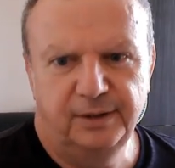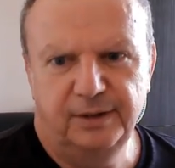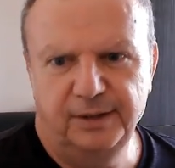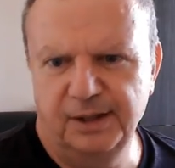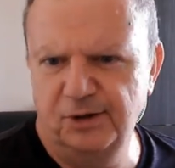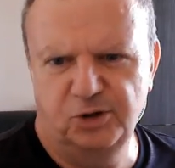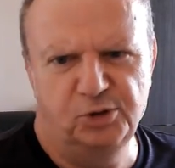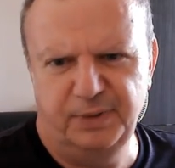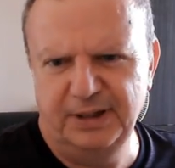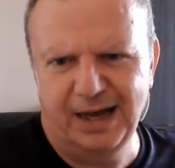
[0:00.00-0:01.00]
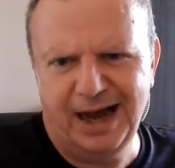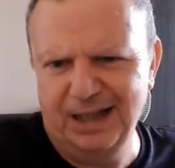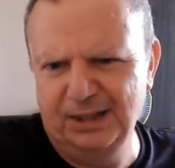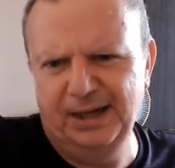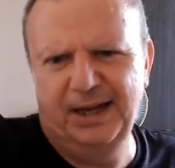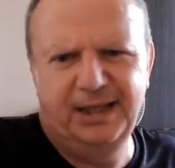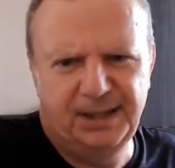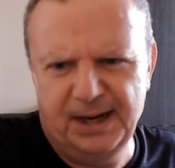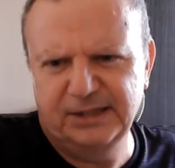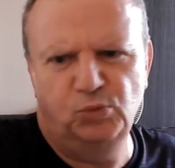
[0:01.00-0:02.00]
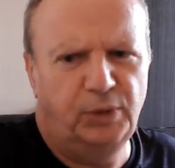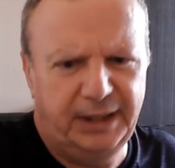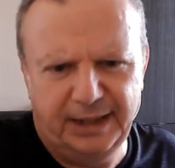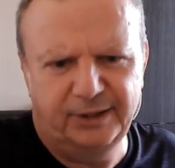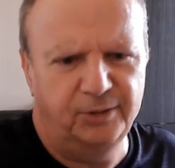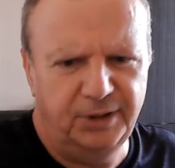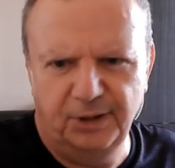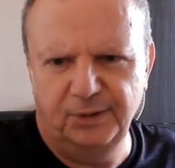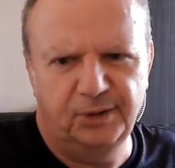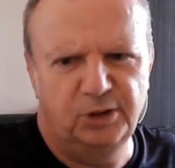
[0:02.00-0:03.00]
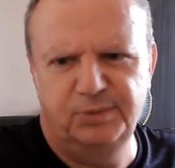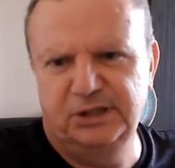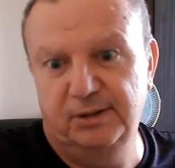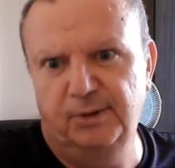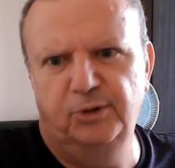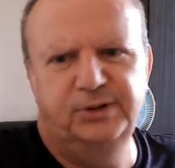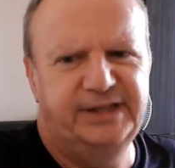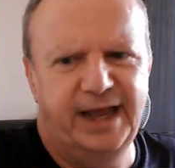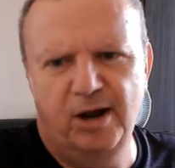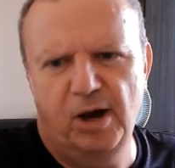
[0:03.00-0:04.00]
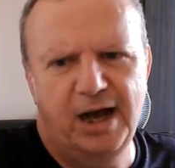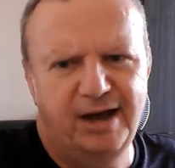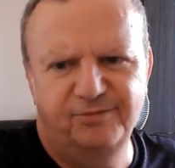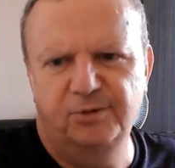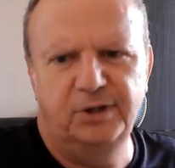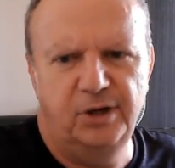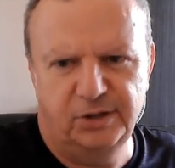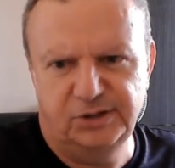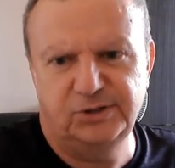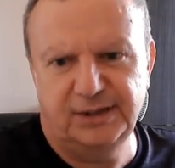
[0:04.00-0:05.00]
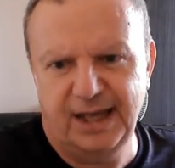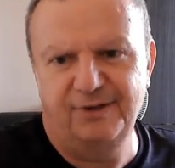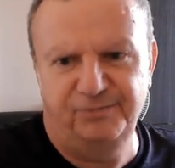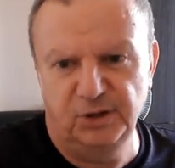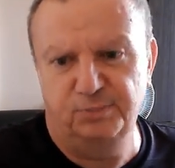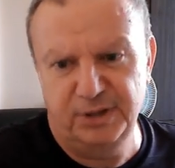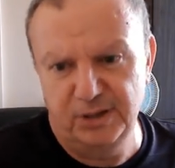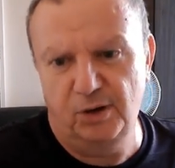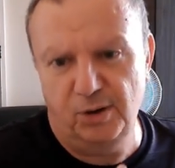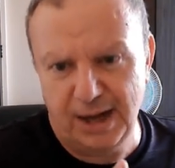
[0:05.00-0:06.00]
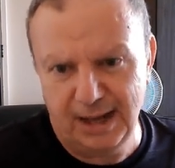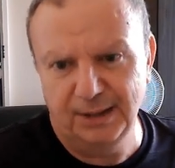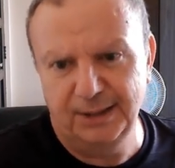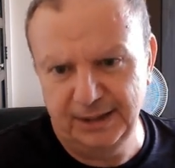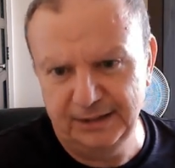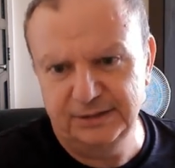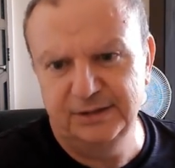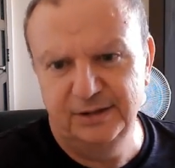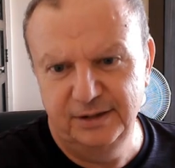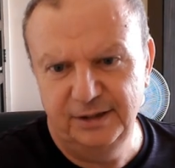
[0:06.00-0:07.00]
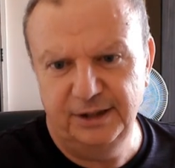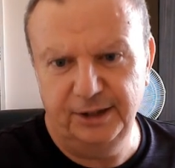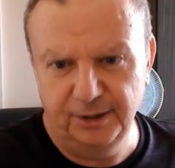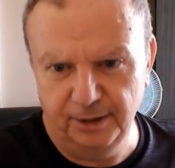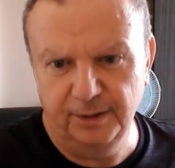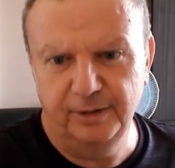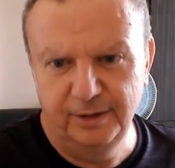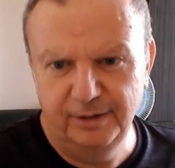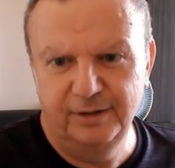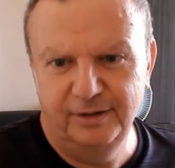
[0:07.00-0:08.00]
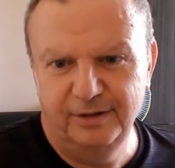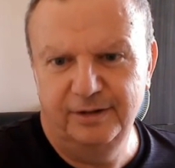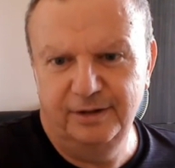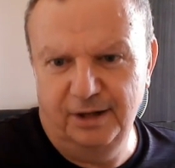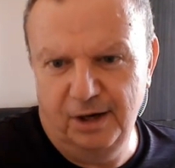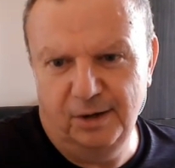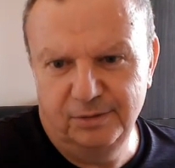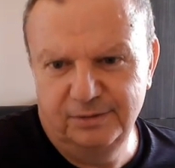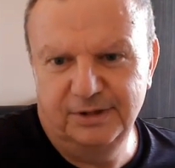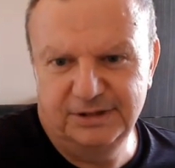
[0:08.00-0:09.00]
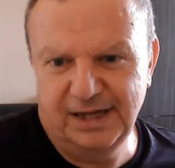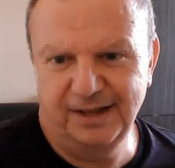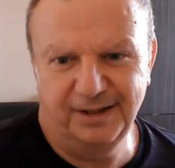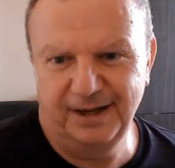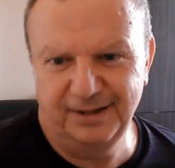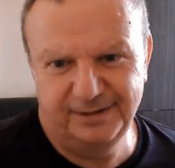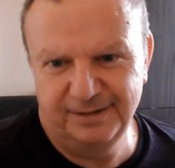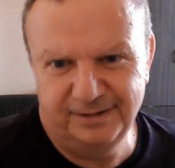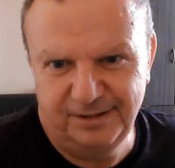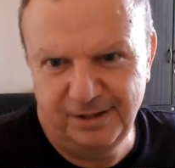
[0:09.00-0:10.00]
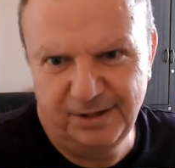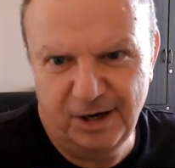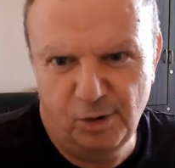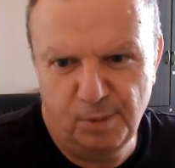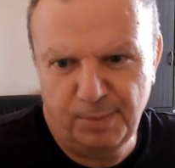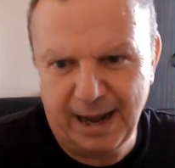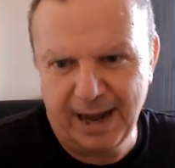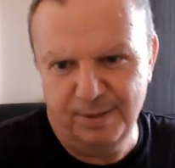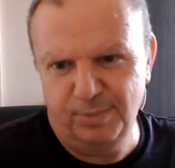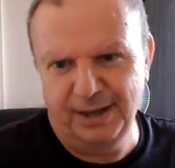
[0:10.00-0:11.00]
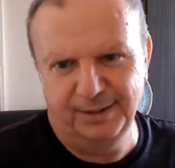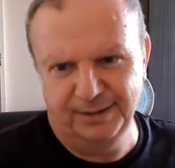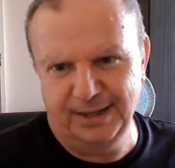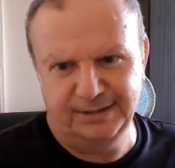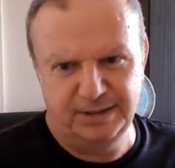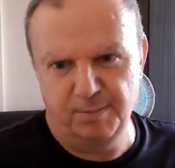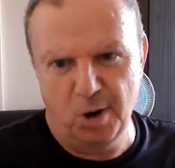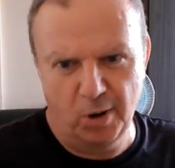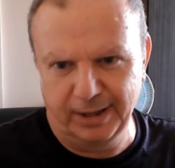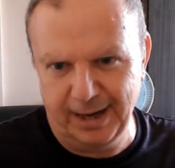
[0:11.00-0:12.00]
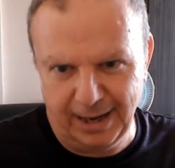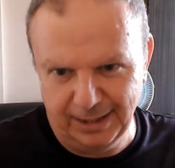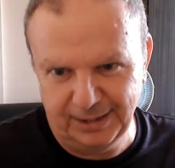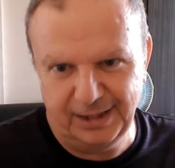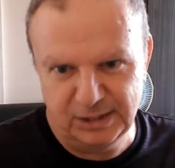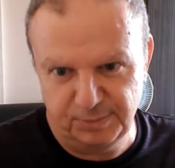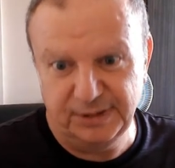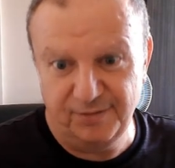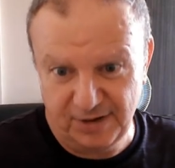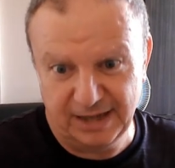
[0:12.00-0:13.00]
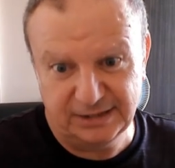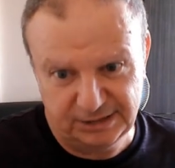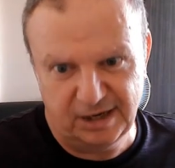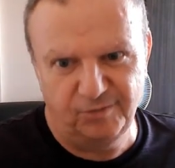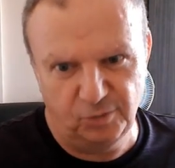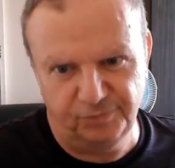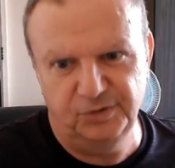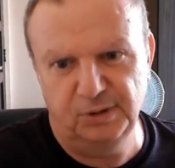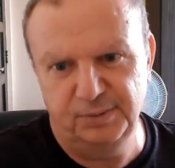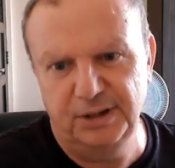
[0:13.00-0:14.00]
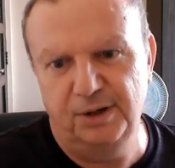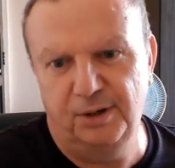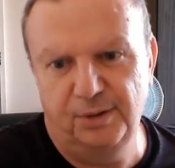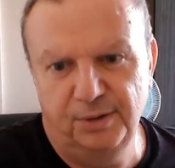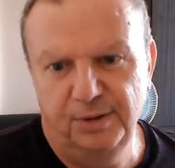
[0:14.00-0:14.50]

and then there could be holiday the next week, or, you know, there could be some other day off, or, you know, because there's a lot of Filipino holidays here, you know. It's not like, you know, they don't abide by the, like, the American holidays, but they've got several Filipino,